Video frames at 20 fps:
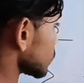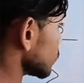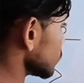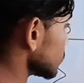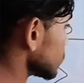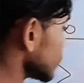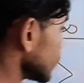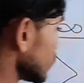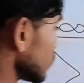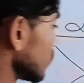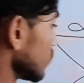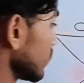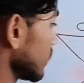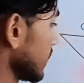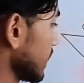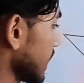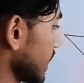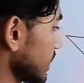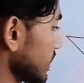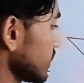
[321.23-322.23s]
to
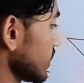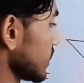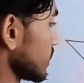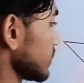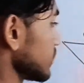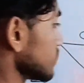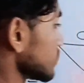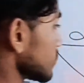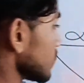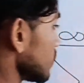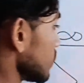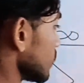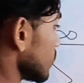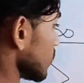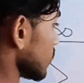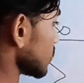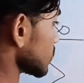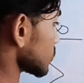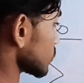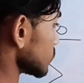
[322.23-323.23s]
0, and here is
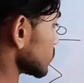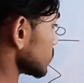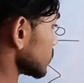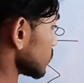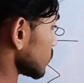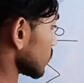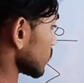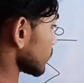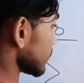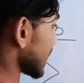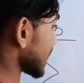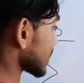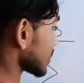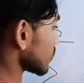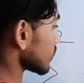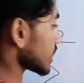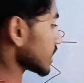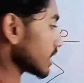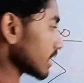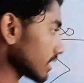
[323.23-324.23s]
also 0
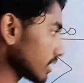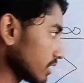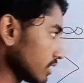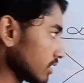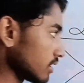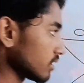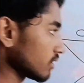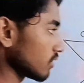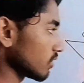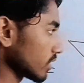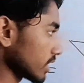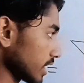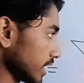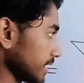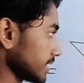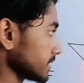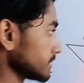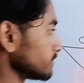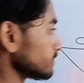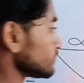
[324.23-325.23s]
factorial,
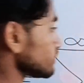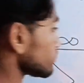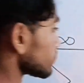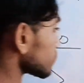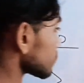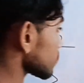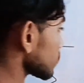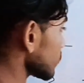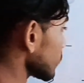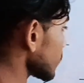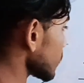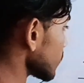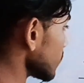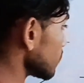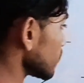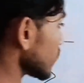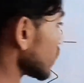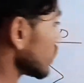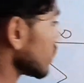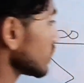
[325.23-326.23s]
okay,
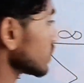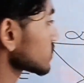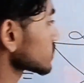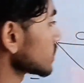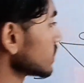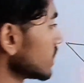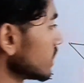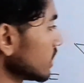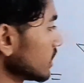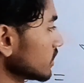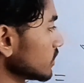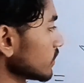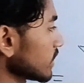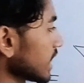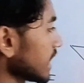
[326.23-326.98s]
plus you